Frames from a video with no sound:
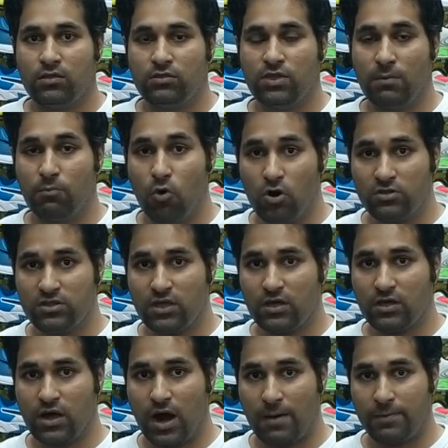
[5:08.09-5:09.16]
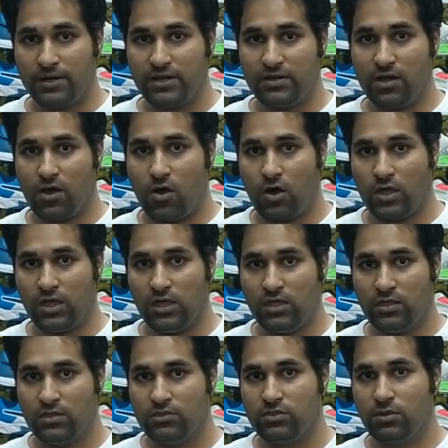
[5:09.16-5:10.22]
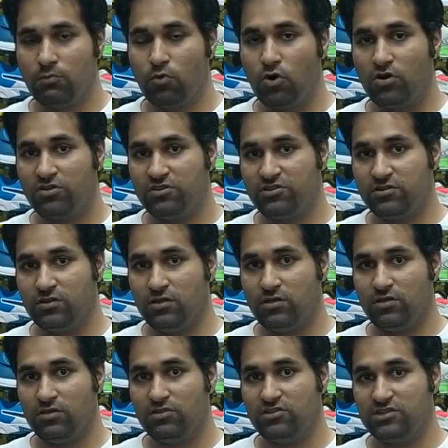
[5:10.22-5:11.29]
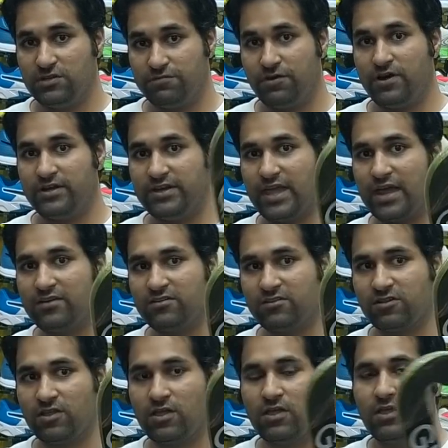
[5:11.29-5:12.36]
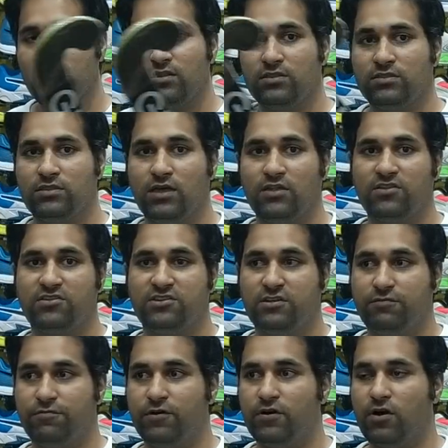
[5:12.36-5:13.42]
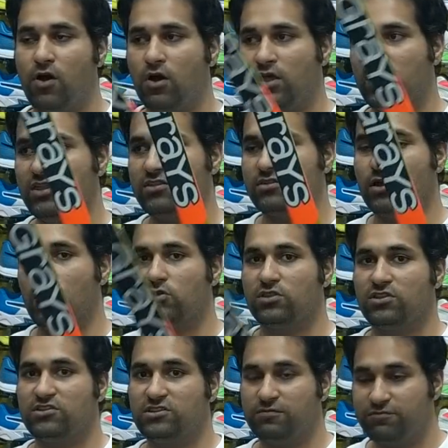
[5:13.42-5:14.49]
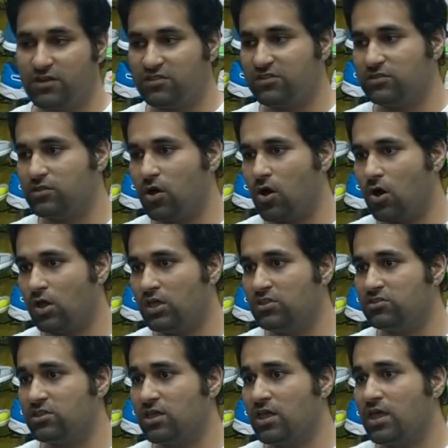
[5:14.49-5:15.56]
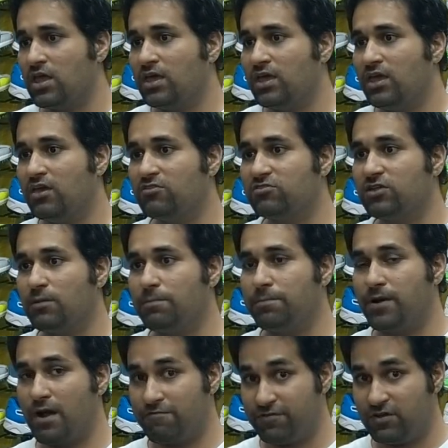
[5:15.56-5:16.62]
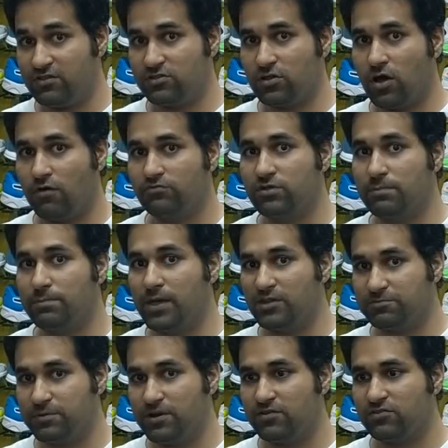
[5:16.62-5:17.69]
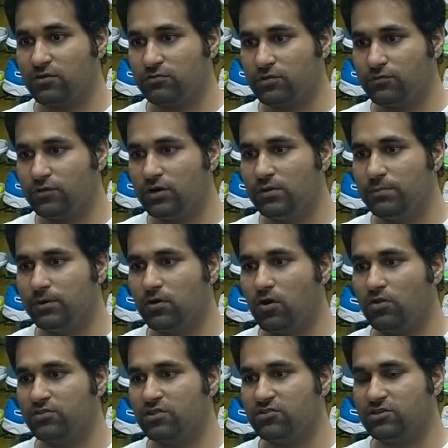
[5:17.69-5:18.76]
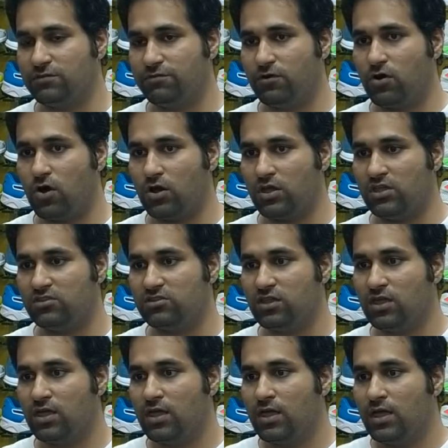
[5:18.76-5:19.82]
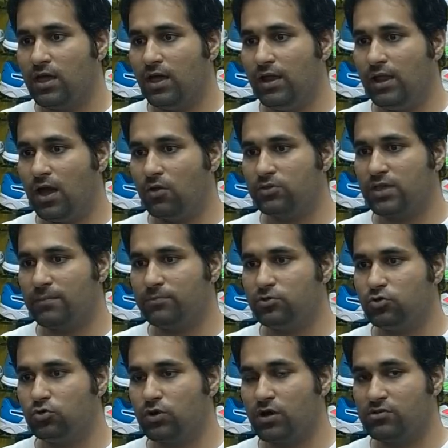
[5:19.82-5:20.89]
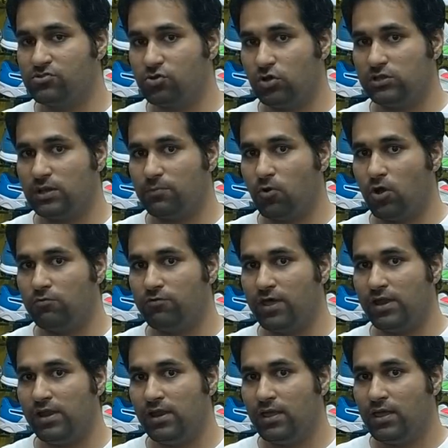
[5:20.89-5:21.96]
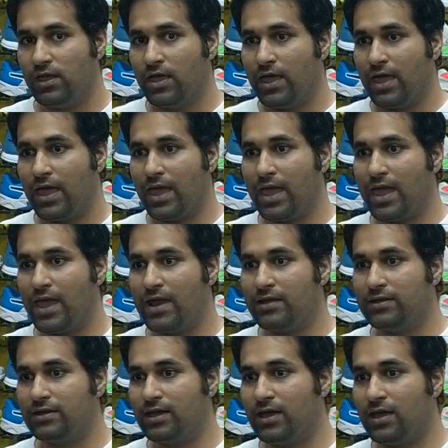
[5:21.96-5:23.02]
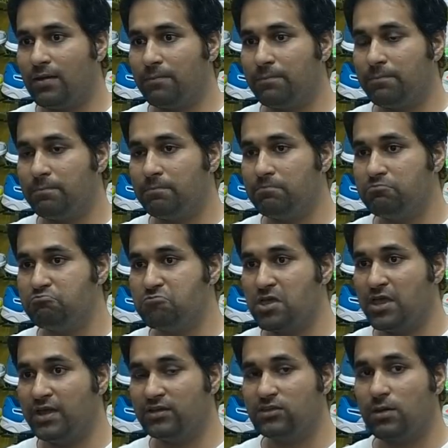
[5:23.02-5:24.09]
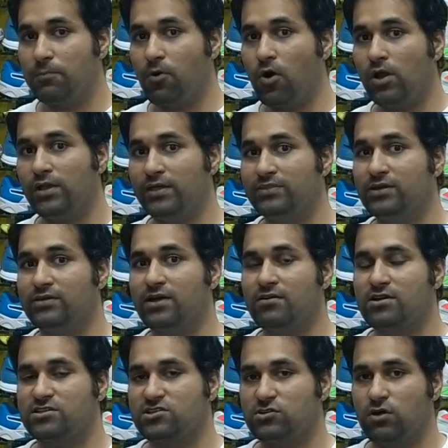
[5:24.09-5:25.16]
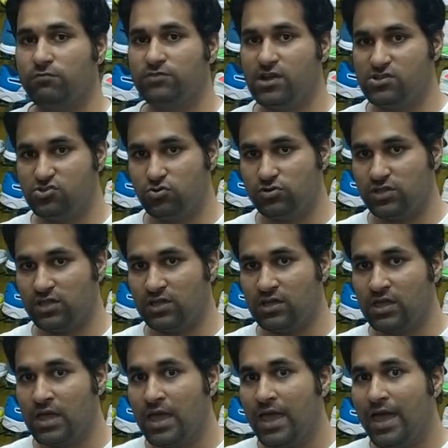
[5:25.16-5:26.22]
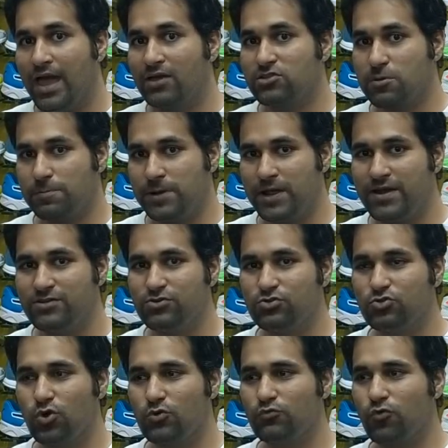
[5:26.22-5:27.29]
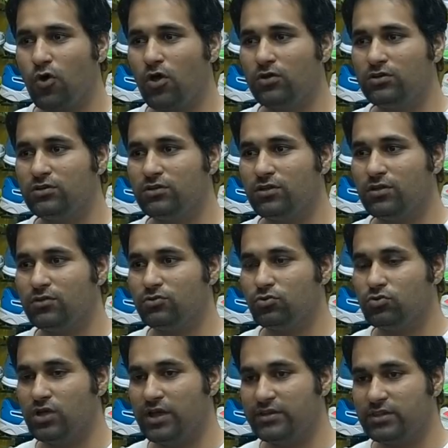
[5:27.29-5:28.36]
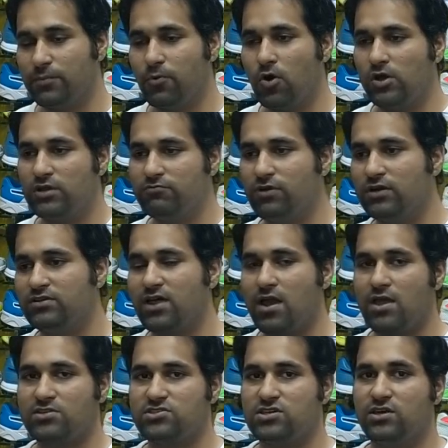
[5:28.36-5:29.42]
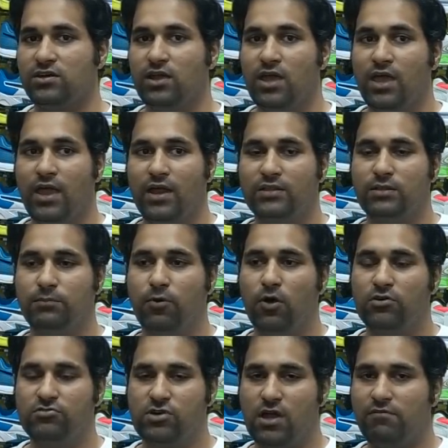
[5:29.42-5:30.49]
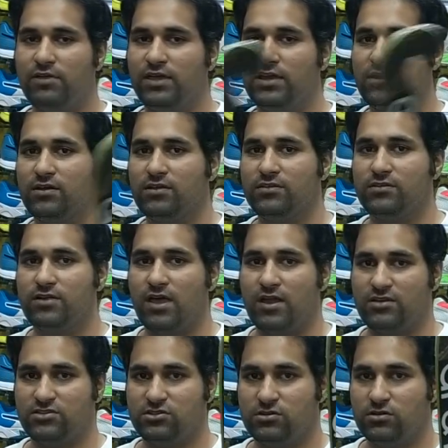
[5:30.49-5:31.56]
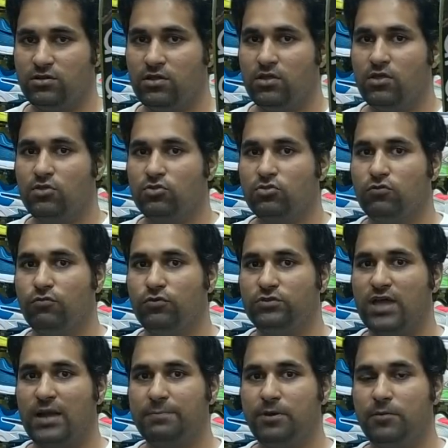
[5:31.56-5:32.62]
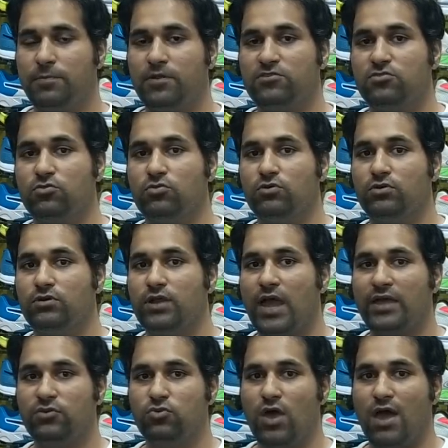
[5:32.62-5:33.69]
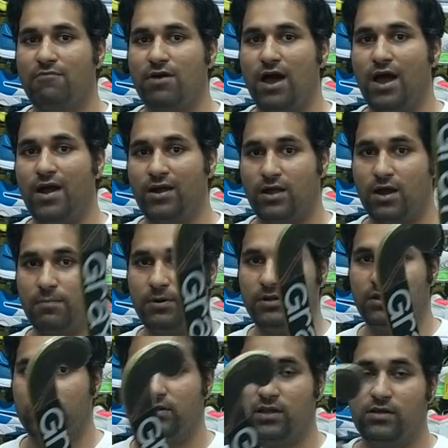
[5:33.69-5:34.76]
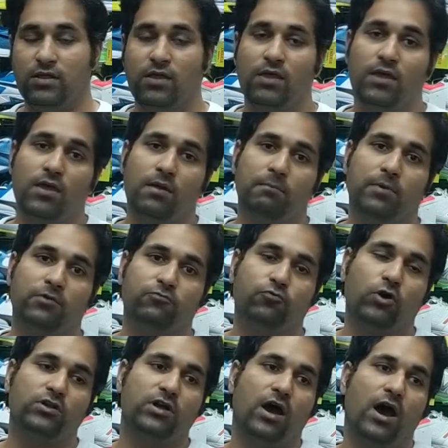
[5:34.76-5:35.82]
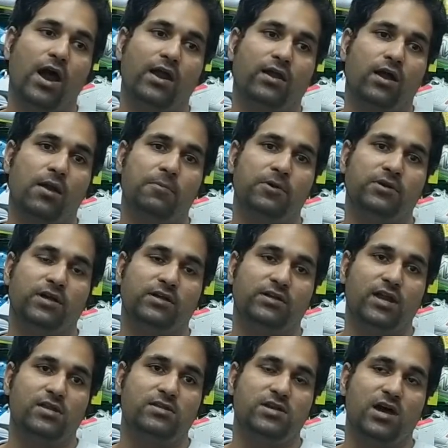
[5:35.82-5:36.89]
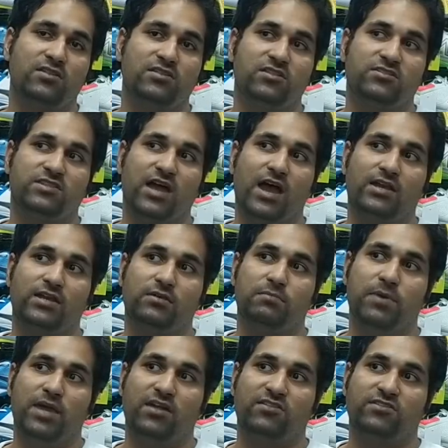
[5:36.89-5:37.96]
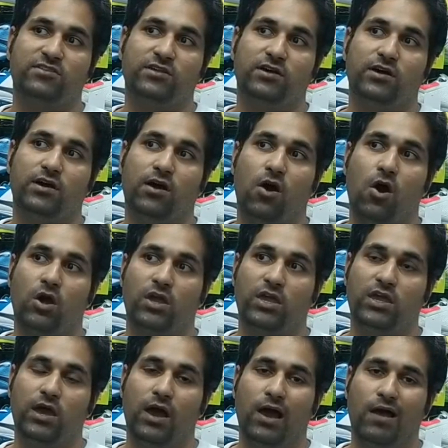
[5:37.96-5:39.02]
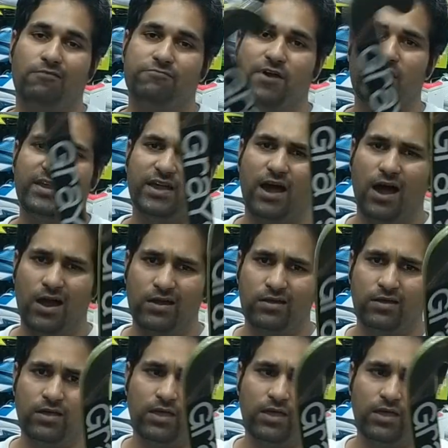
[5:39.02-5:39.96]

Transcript: The more the carbon in the hockey, the more stiffer it gets. The stiffer hockeys, or the stiffness in the hockeys, is the preference of the best players of the world, because the stiffer hockeys allow them to control the ball well and hit the ball in the direction of their choosing. As a player, you don't want to hit the ball in one direction and the ball traveling in another direction. So for that purpose, you like to have a higher carbon content. But what a higher carbon content does is that it makes the hockey very hard.